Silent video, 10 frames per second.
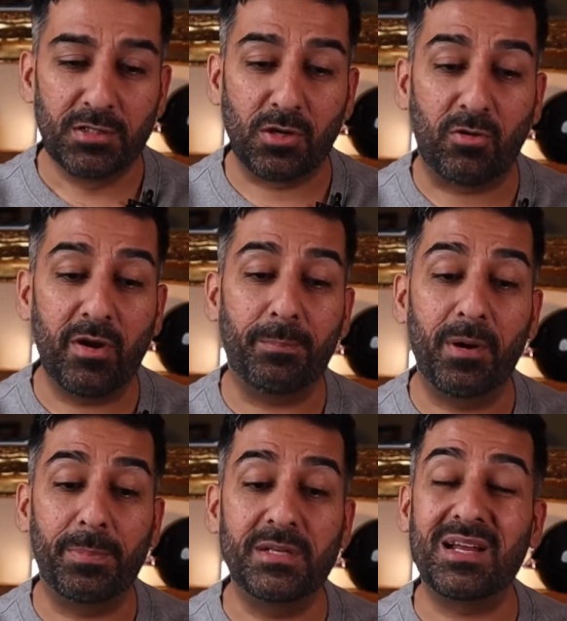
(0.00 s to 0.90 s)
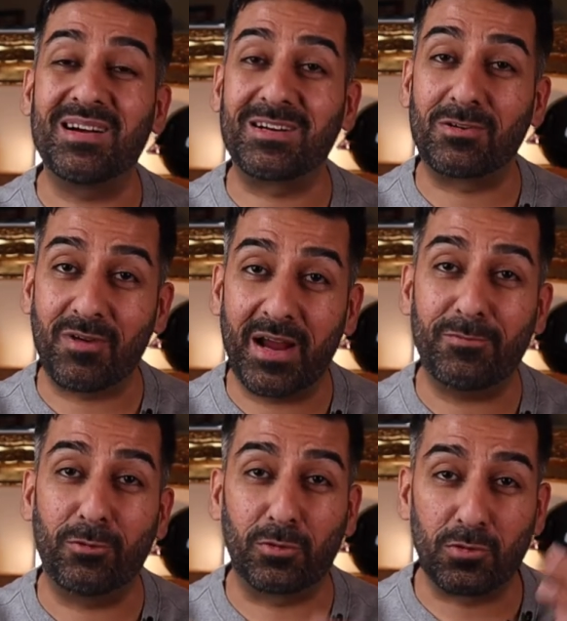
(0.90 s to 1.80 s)
So grip puppies are
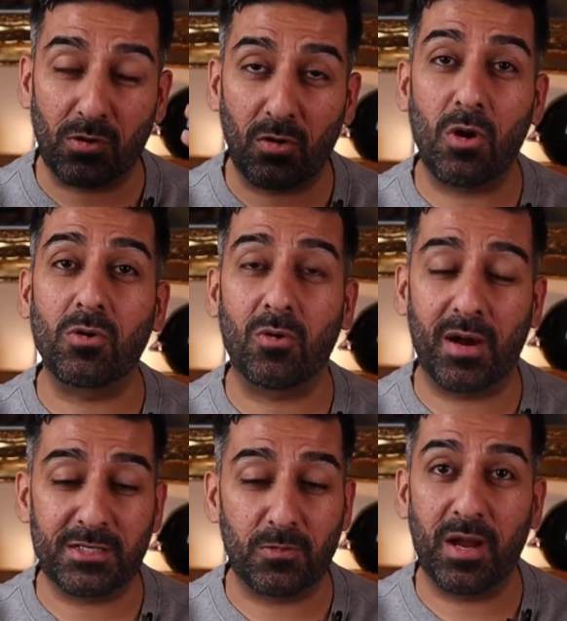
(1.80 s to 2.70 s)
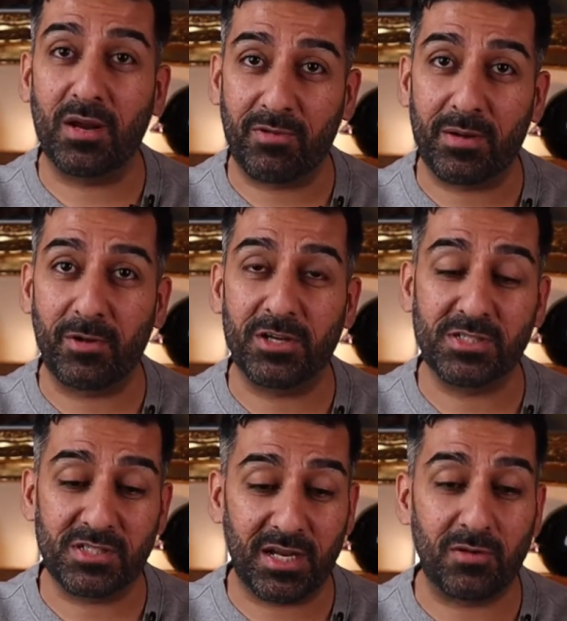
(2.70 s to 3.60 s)
great for those long rides where
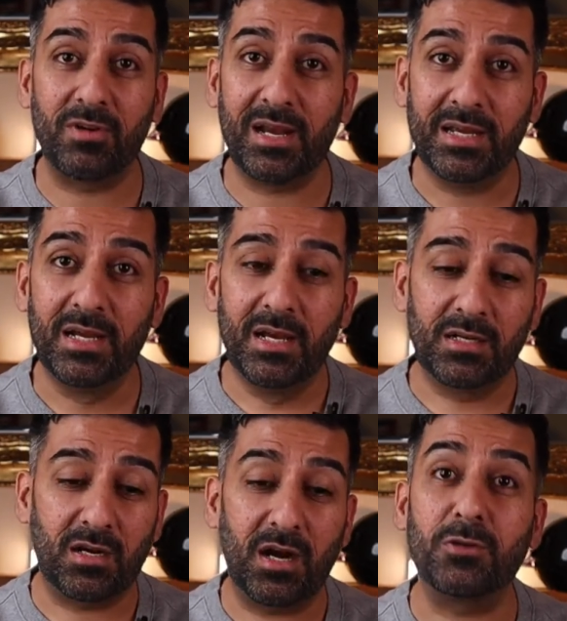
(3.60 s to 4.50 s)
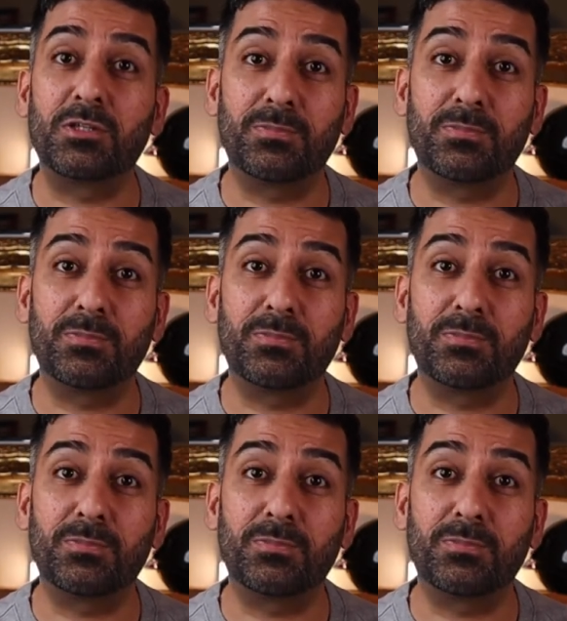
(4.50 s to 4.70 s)
vibrations can really tire you,